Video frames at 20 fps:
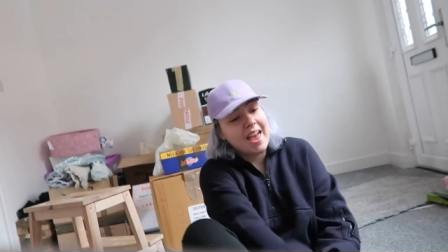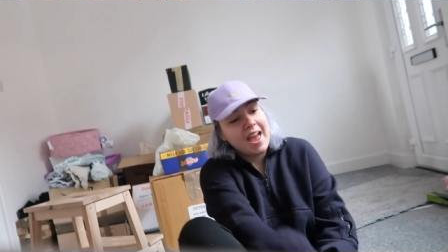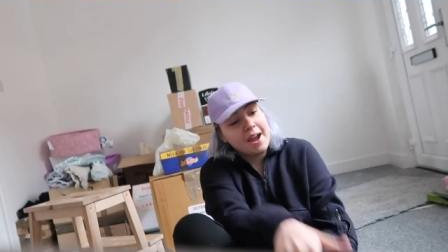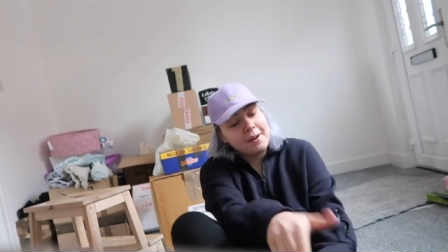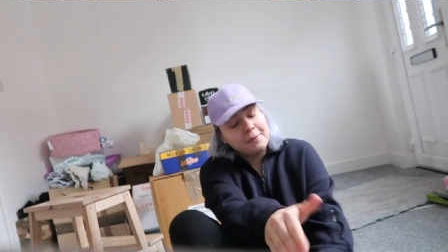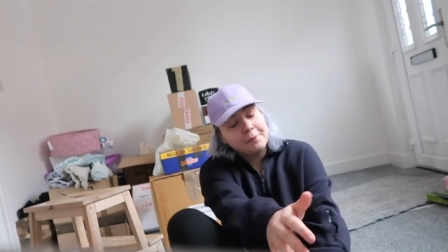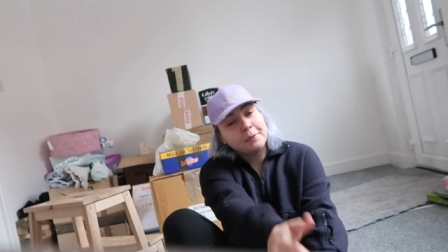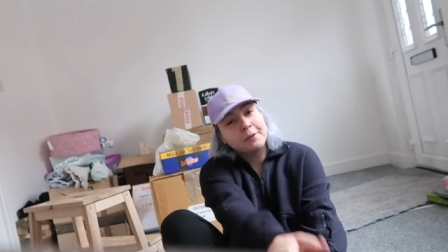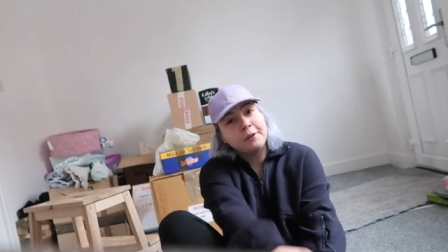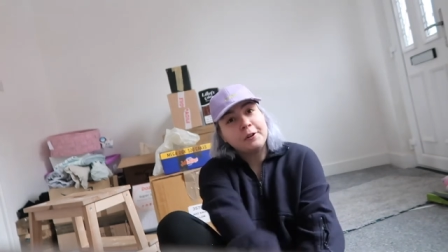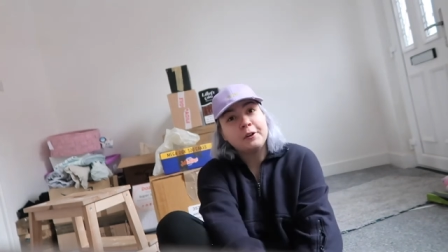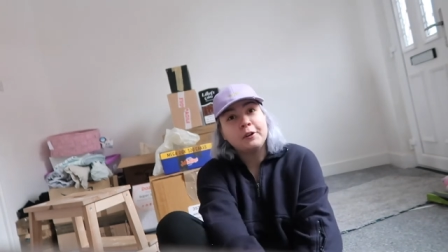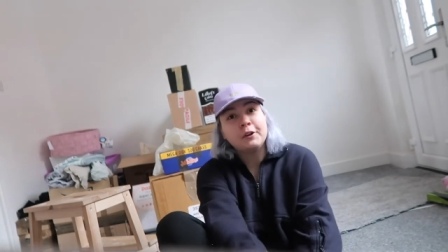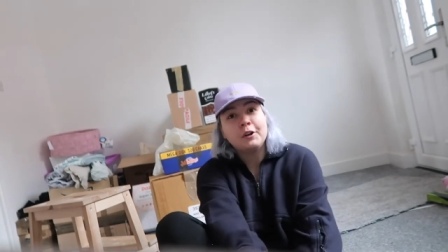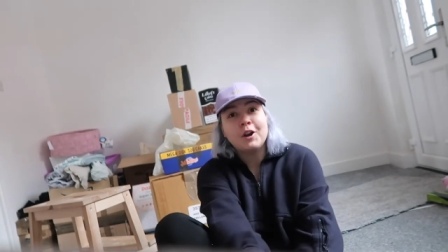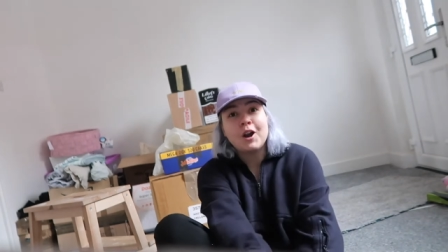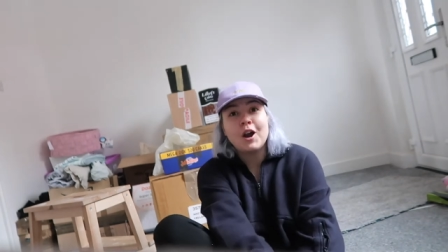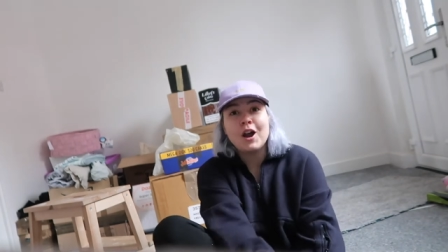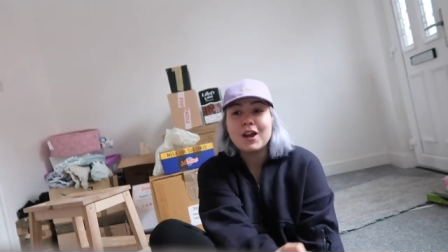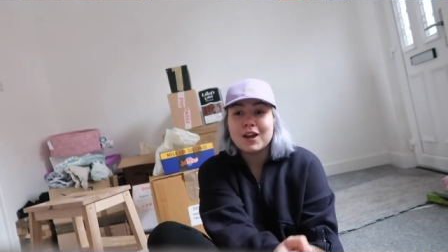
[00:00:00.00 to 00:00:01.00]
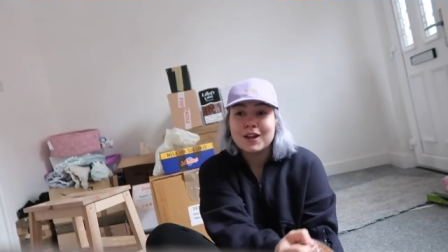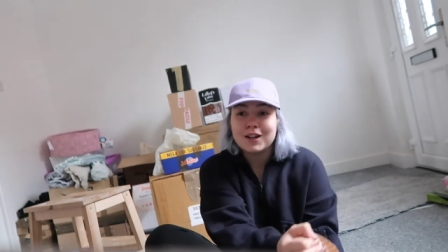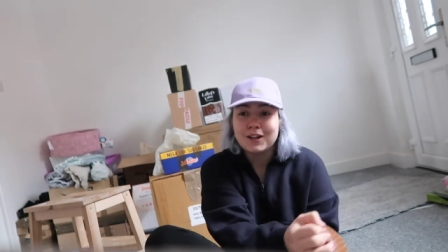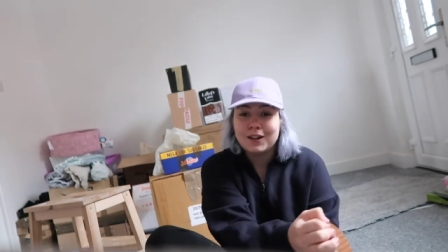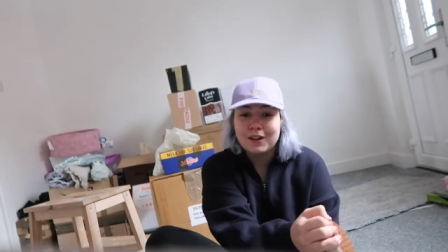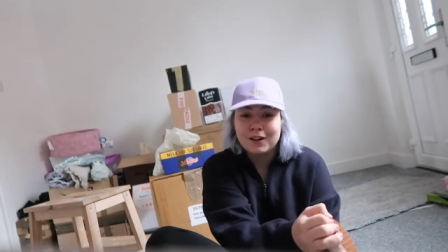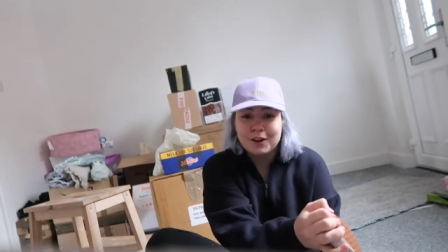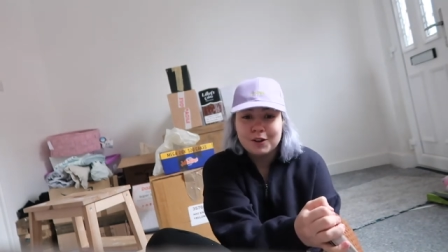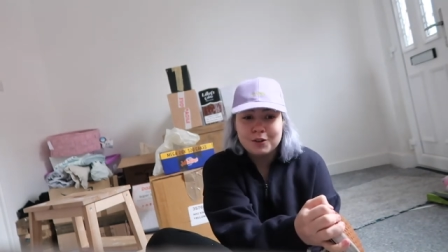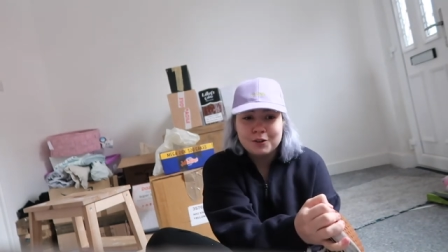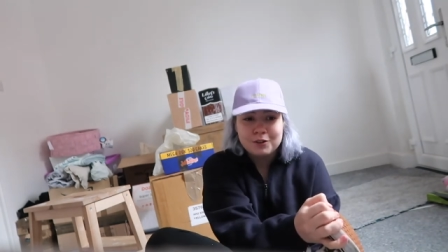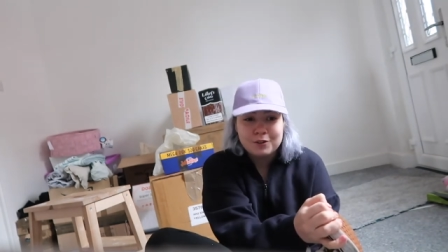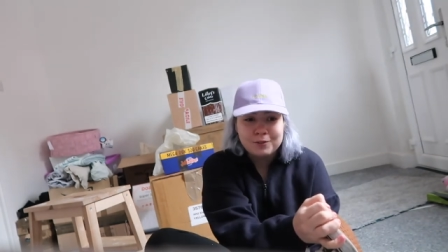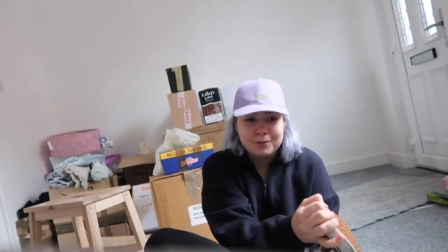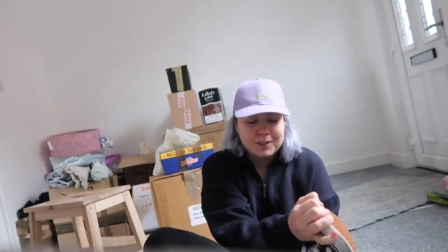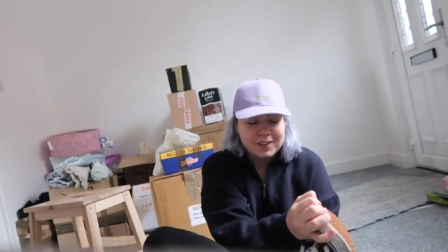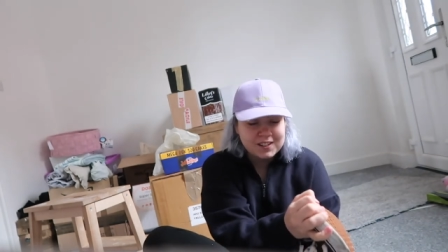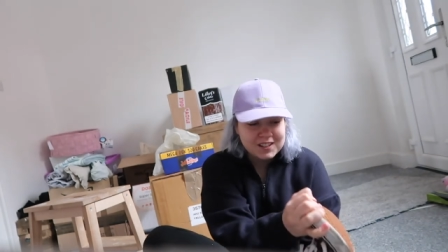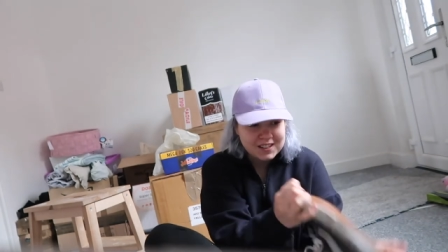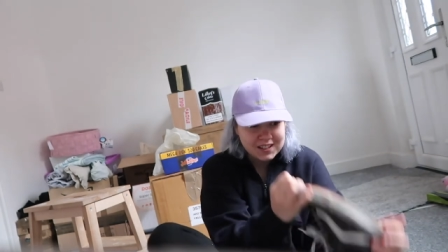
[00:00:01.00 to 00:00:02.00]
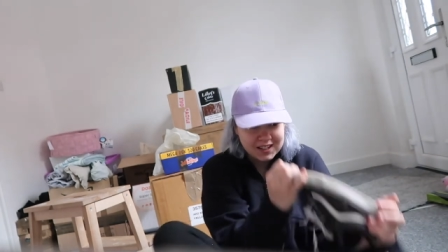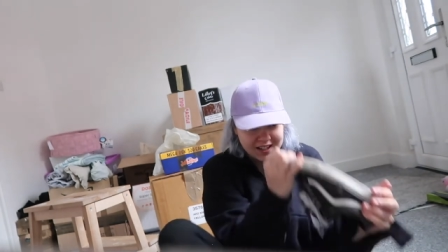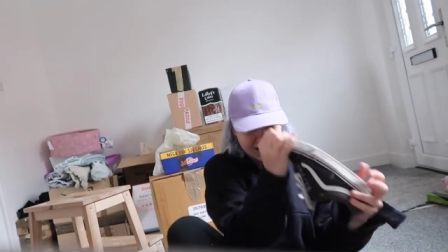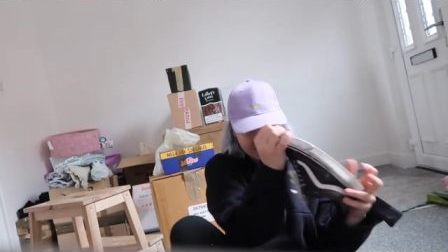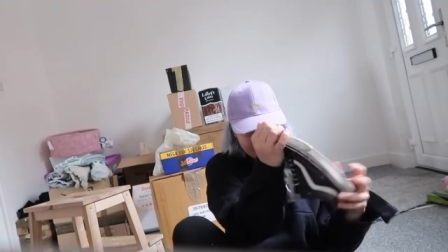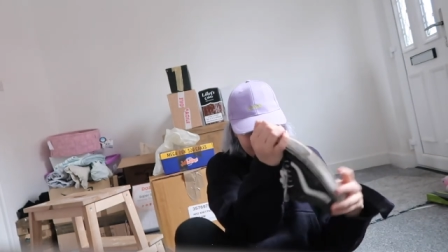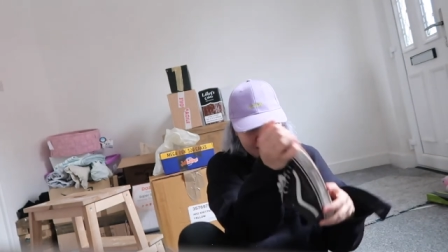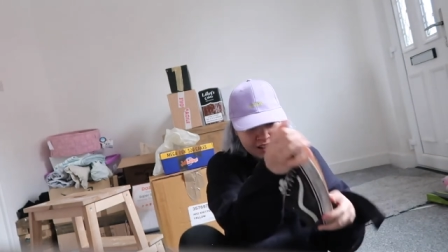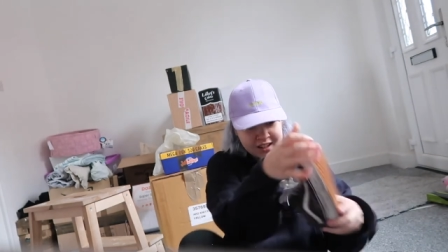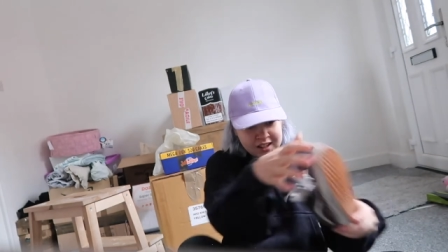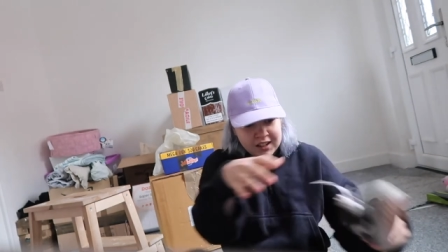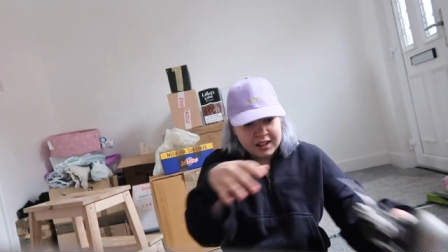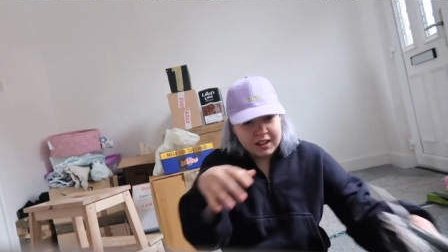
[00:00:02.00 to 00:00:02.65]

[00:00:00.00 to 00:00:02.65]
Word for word: our load for today.